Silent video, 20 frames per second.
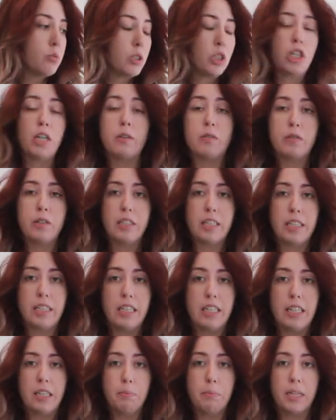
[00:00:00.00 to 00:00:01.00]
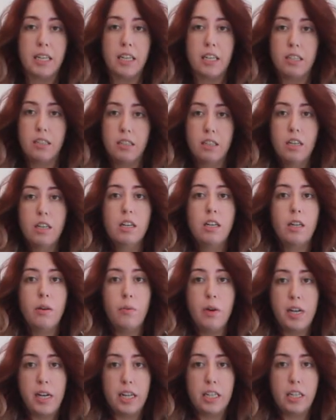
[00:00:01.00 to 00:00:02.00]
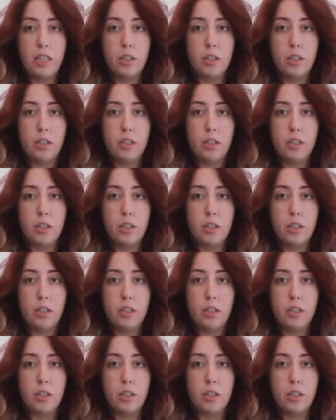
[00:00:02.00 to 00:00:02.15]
which I really need because the one I